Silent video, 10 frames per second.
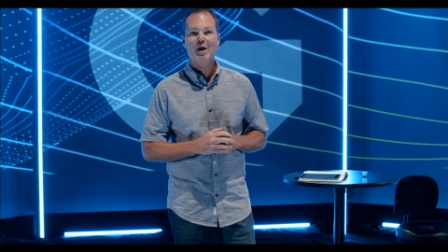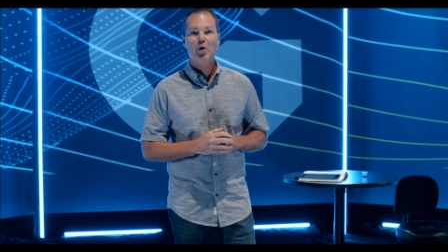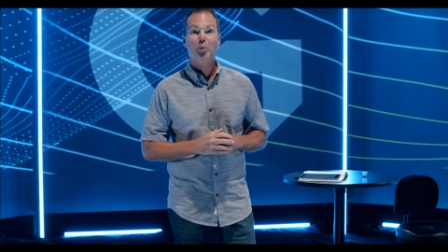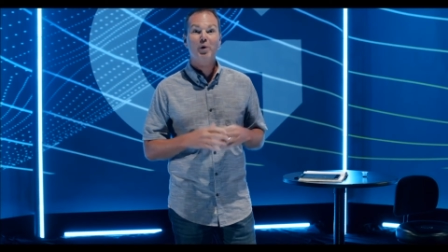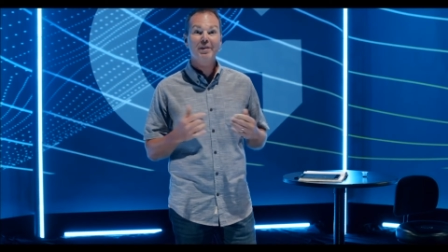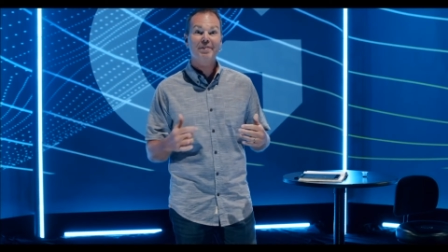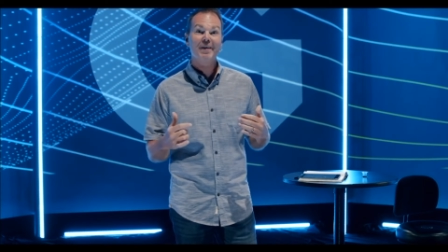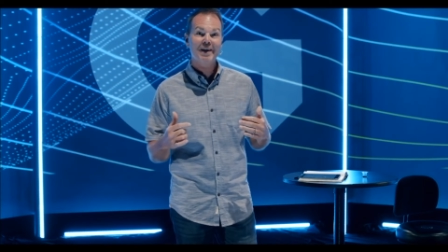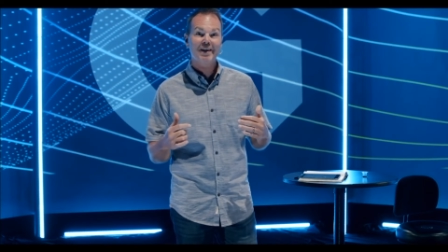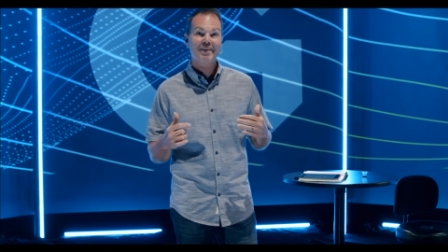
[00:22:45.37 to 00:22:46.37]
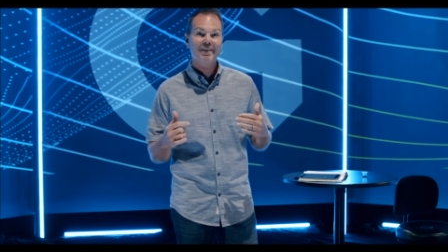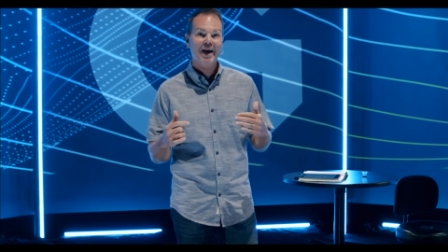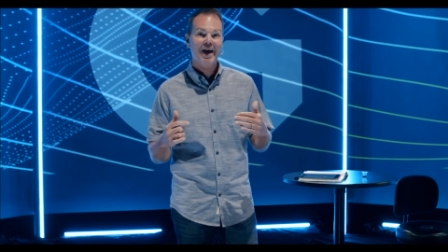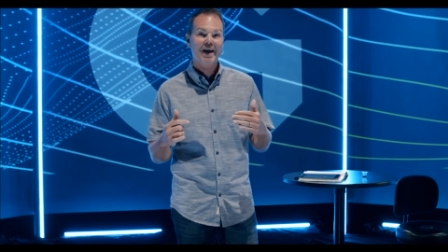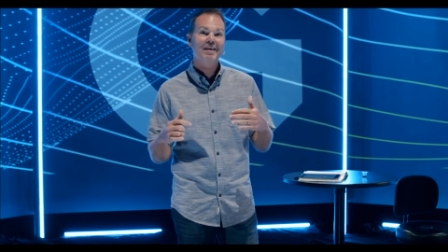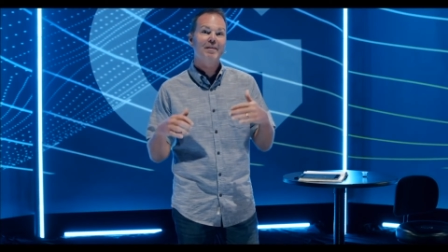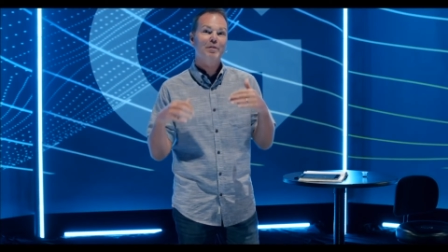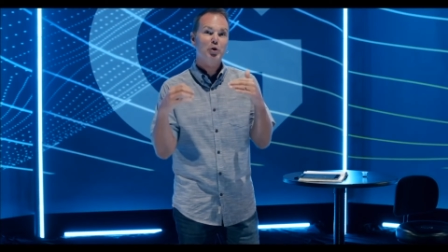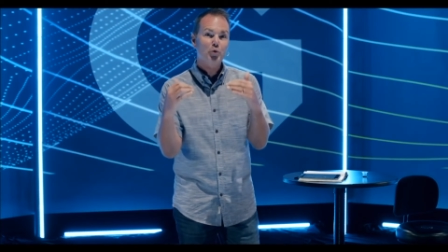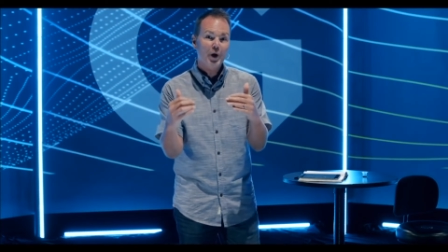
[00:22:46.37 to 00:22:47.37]
We think that the
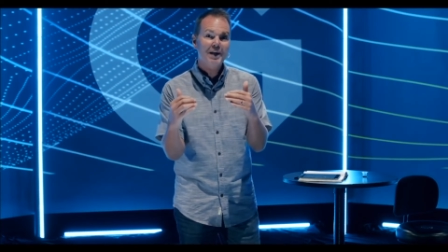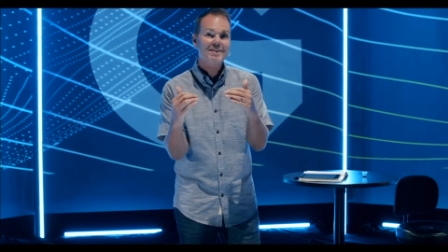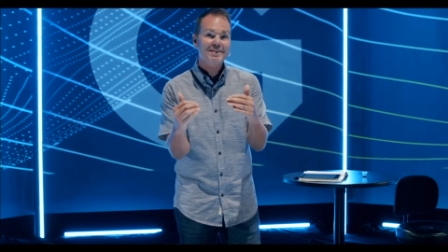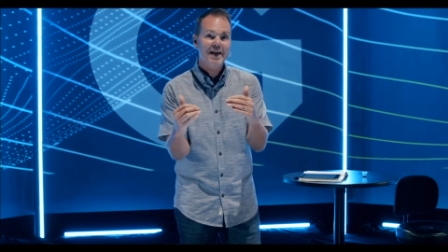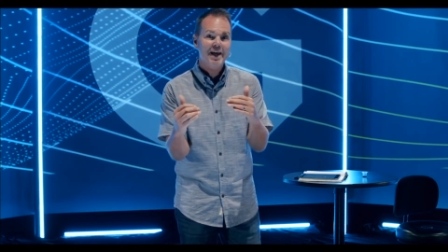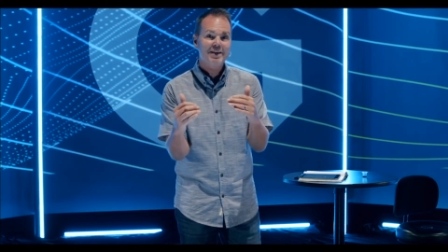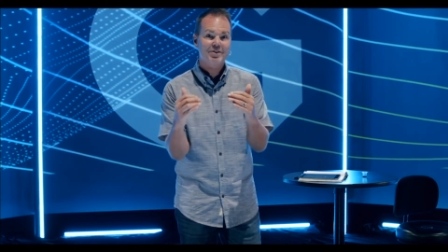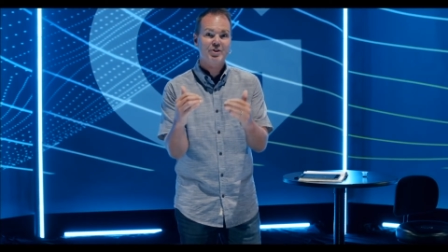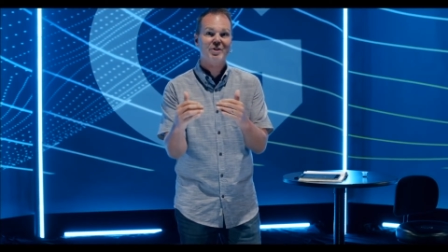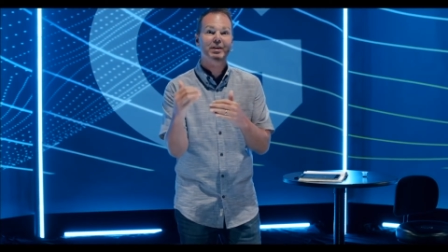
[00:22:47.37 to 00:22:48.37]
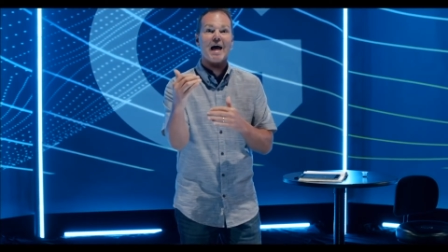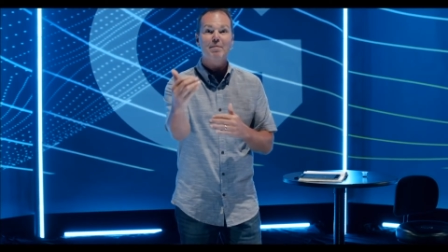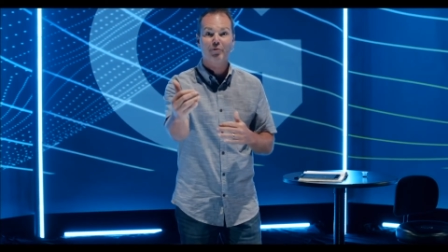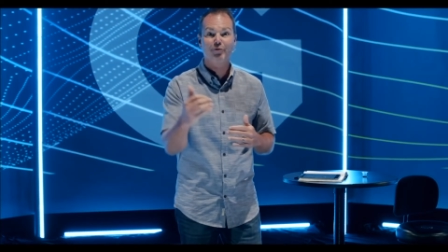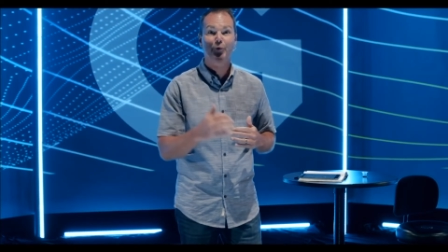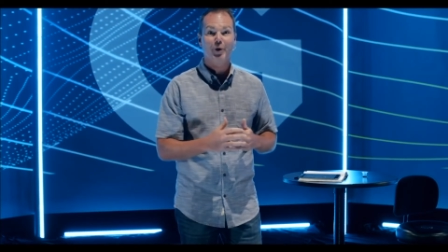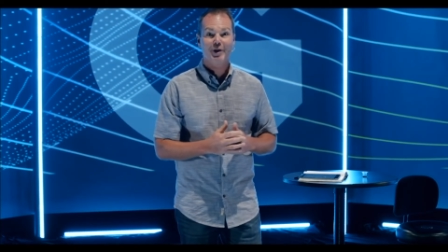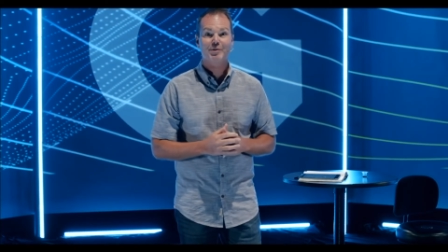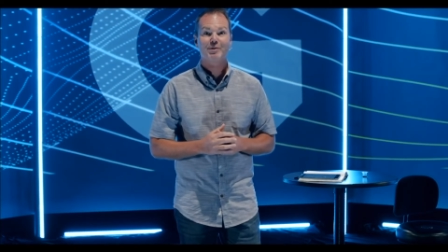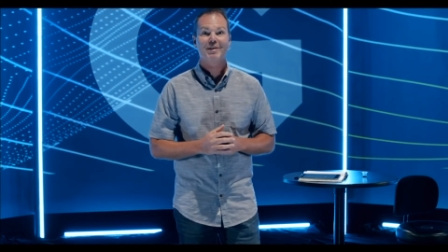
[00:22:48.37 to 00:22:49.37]
greatest days just lie before
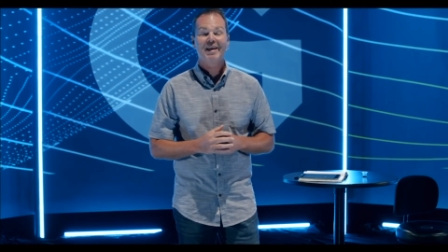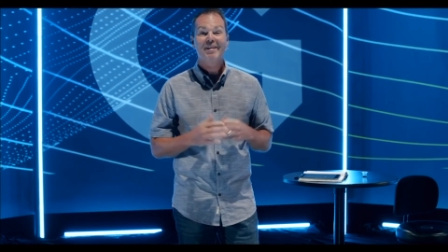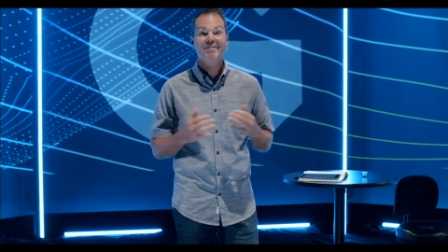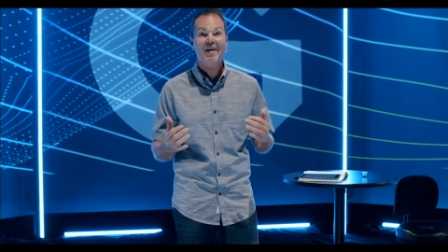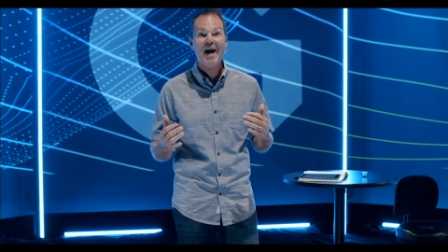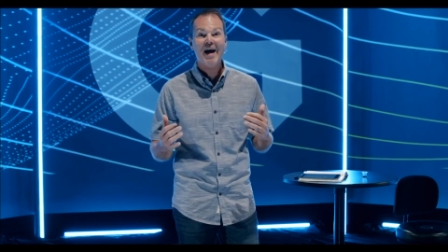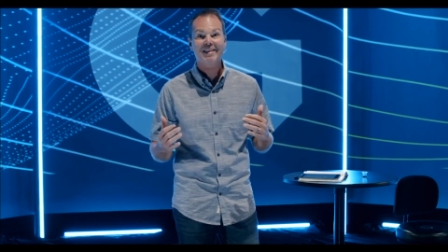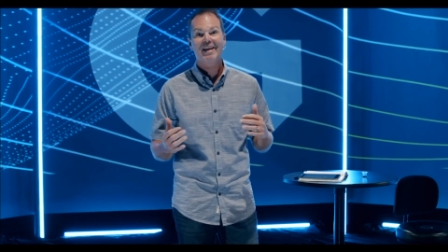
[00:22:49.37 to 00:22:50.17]
us. In fact,